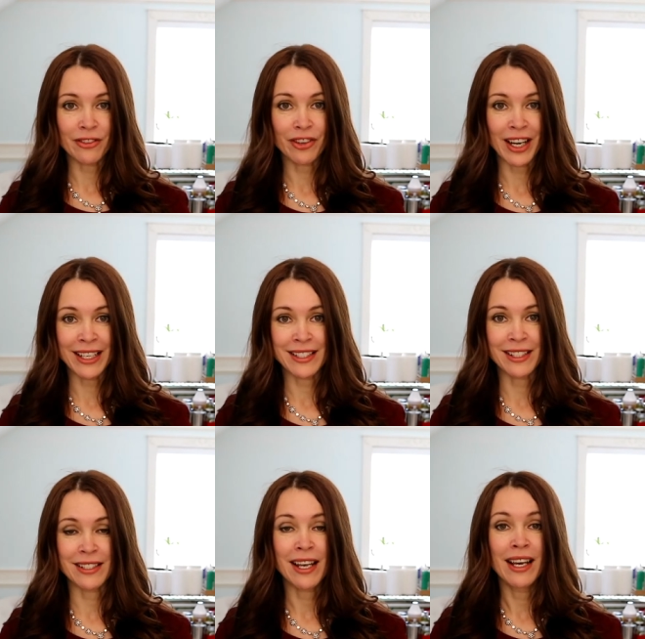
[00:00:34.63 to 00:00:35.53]

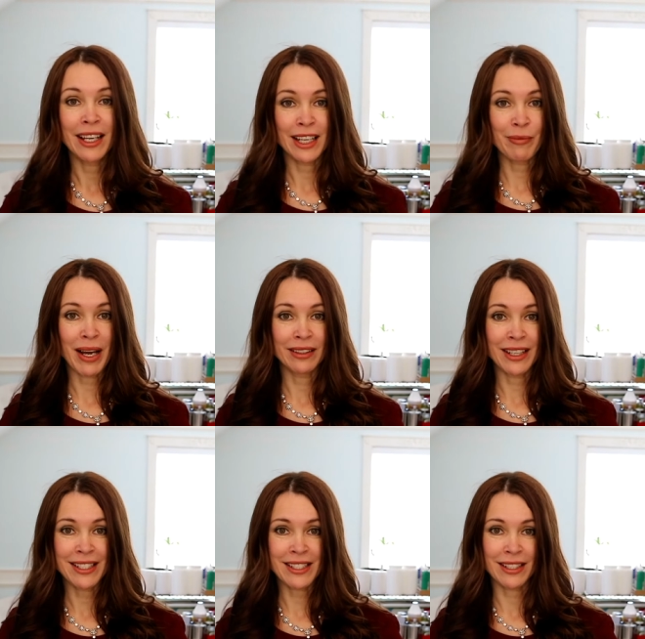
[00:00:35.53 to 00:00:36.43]
phrases in my
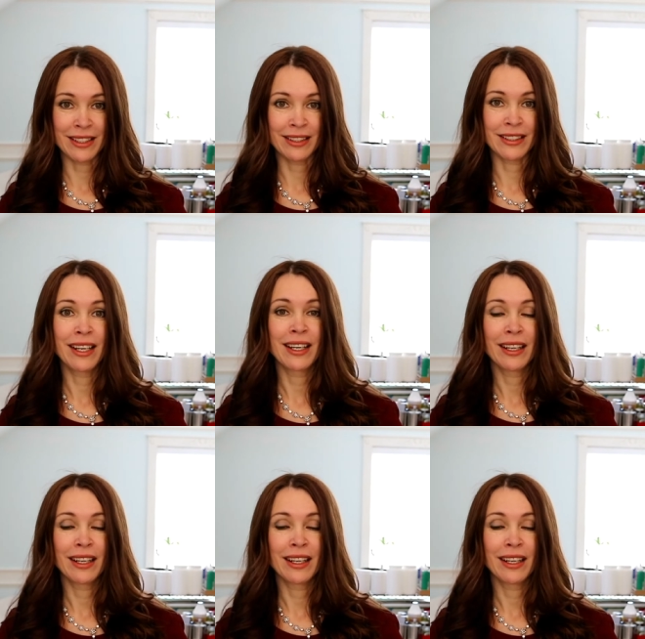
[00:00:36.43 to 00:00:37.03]
lesson.